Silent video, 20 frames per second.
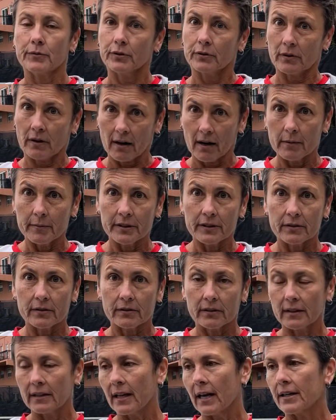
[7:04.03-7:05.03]
You're coming to
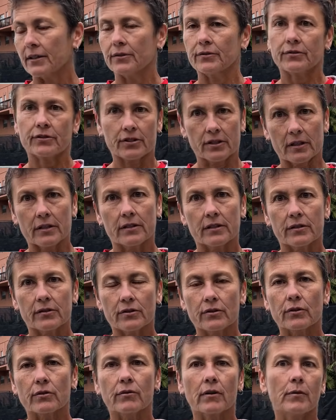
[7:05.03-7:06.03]
the net, you're changing
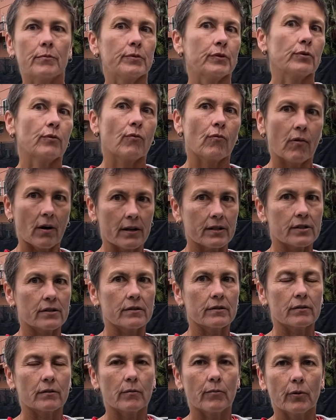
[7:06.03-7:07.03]
your grip, you're
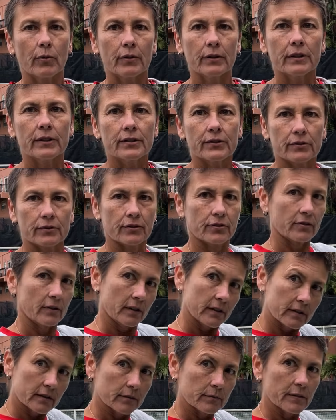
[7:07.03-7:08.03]
watching your opponent, you're
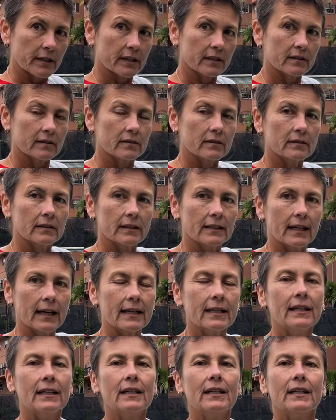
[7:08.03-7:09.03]
trying to make it to the
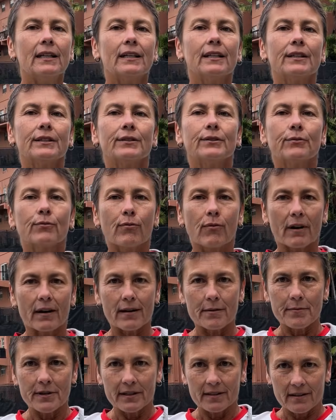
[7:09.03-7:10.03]
net. You want
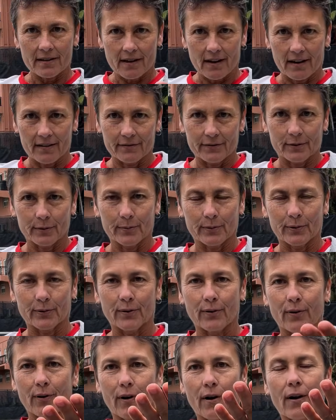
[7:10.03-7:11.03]
to make it
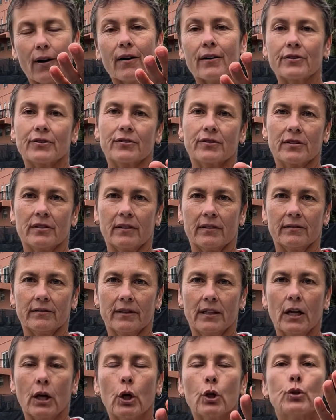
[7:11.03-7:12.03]
comfortable on yourself.
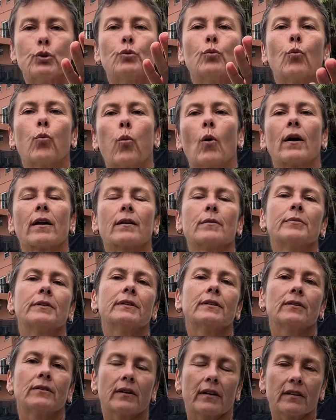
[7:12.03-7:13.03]
You want to be
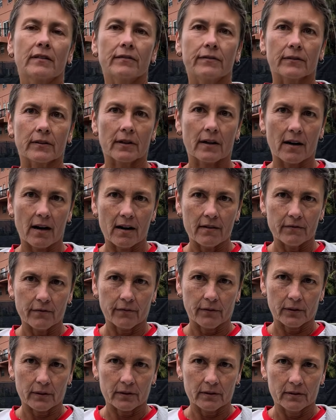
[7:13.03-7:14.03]
looking for
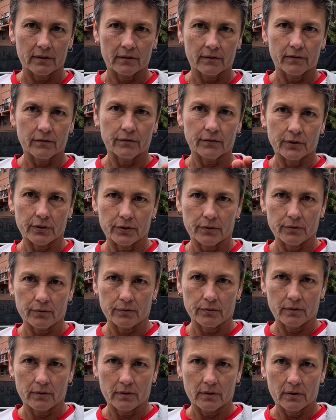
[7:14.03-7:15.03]
comfort for you.